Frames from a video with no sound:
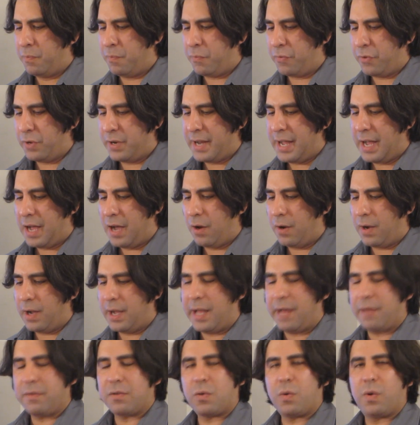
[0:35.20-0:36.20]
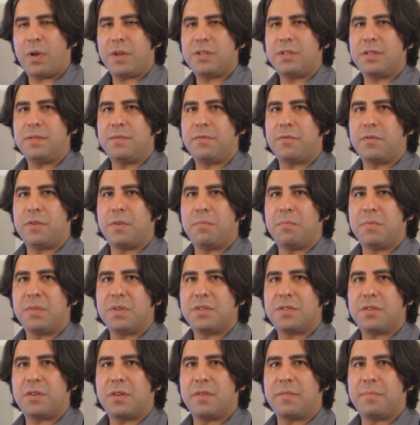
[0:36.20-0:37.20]
For now, I have a question from
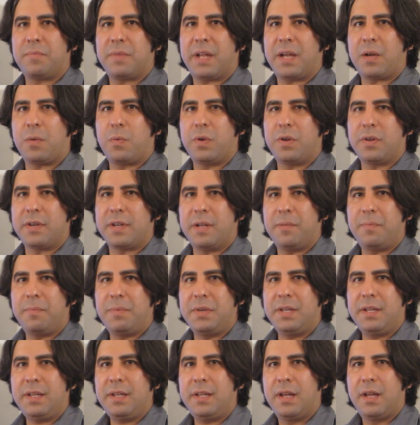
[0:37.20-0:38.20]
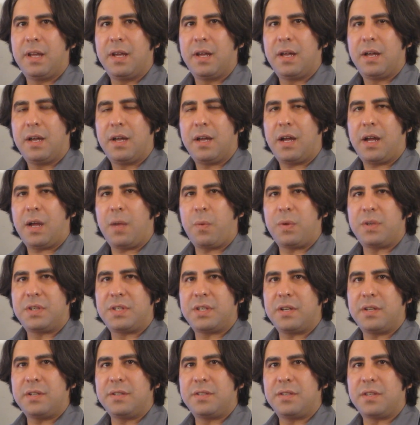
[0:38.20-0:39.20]
Mustard of Black Widow Company. I
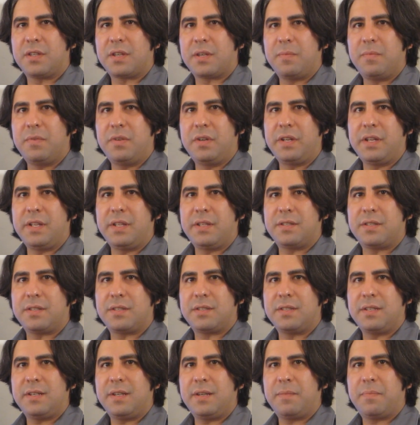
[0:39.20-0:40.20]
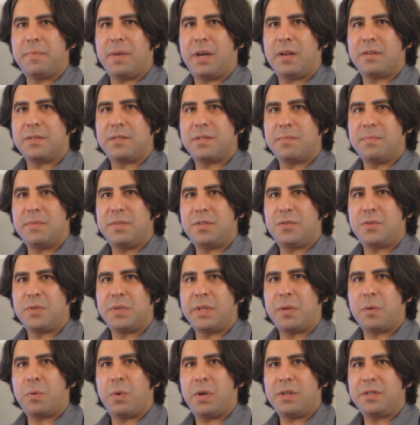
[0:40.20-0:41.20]
reached out into the community to see about some
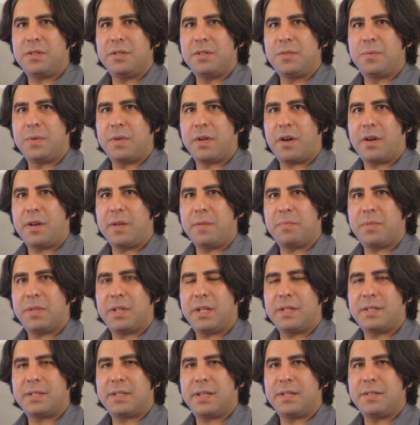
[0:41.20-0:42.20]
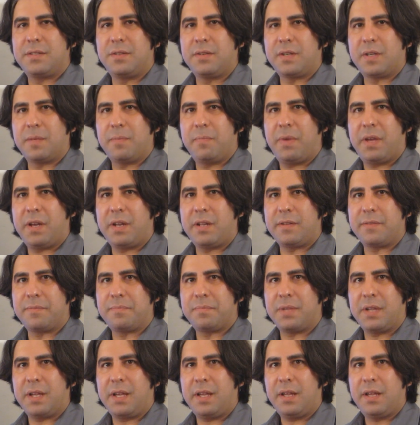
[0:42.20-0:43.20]
interesting questions regarding PlanetSide 2
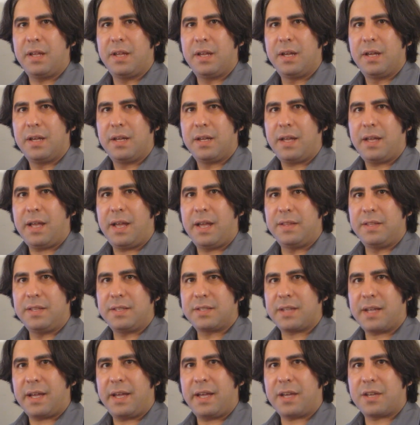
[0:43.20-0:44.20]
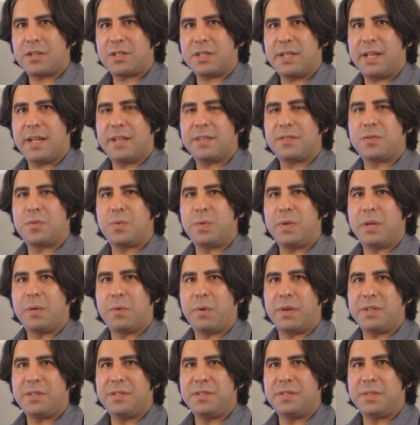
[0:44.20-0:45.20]
competitive play, and this guy actually asked 3
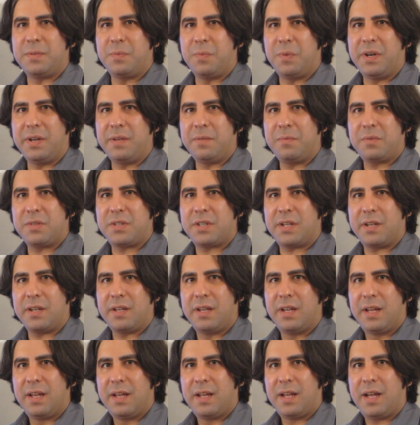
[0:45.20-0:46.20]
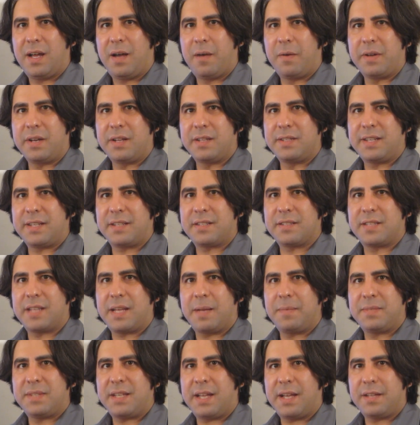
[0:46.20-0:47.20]
questions in one, which I'm going to take the
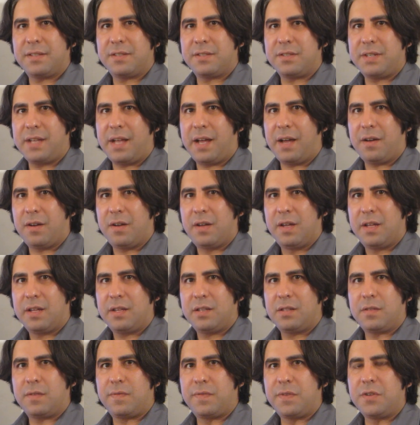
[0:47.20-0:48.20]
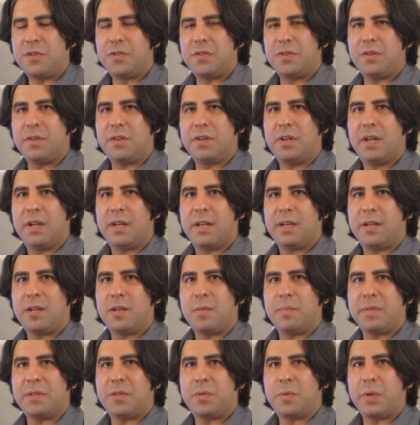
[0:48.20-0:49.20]
time to answer now. In the future,
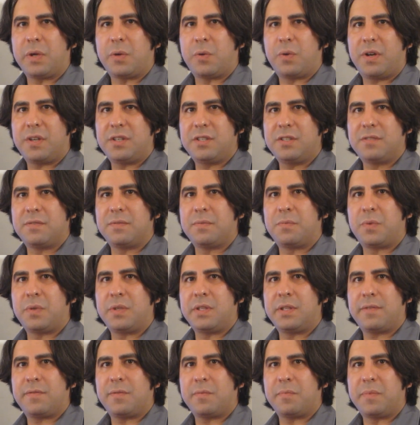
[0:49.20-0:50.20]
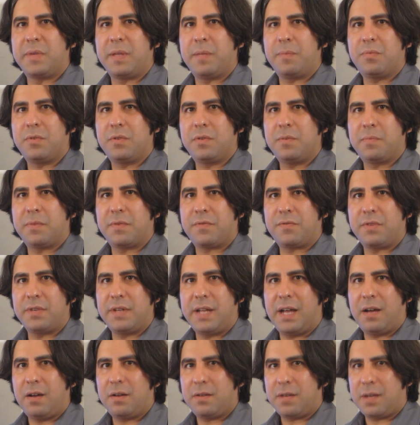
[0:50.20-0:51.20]
it'll be 3 questions from 3 different people, but for
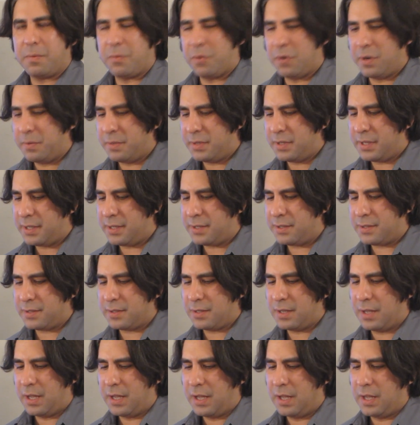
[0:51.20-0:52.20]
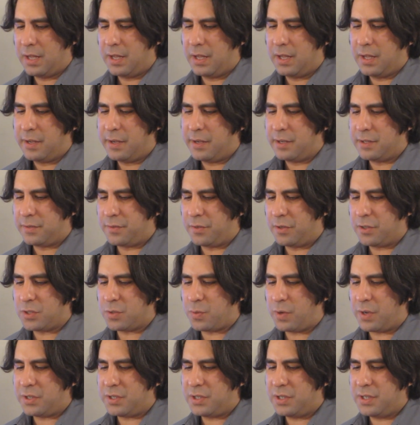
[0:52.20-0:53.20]
now, I'm going with this. His
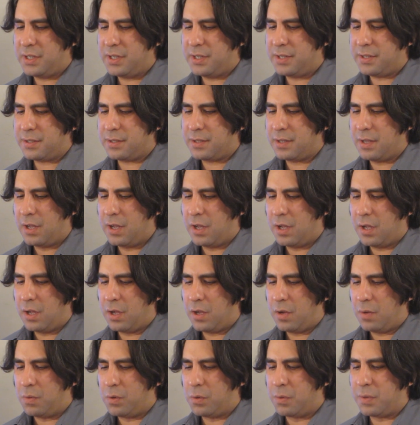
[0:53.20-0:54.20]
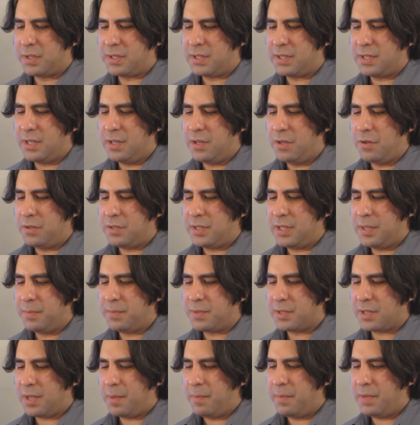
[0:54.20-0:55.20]
first question is, will we see new
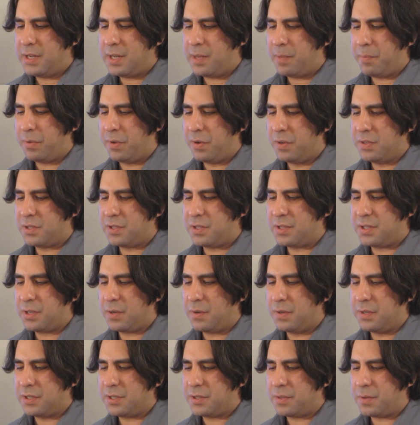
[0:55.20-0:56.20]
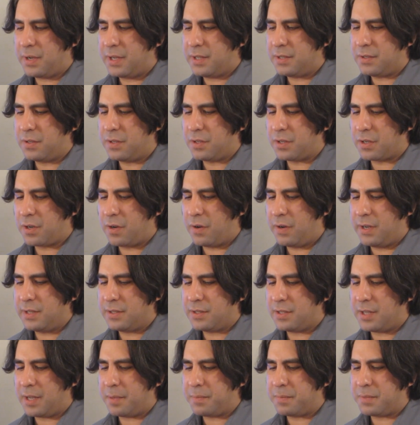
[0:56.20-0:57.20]
teams come in and pose a serious threat to the
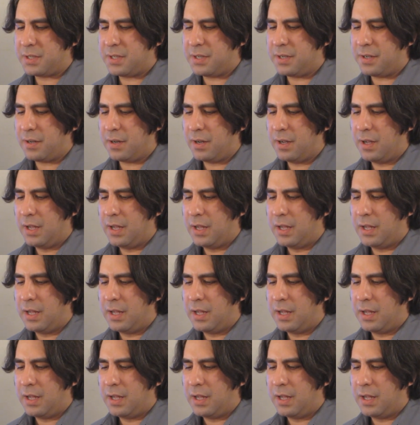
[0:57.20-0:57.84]
current top tier?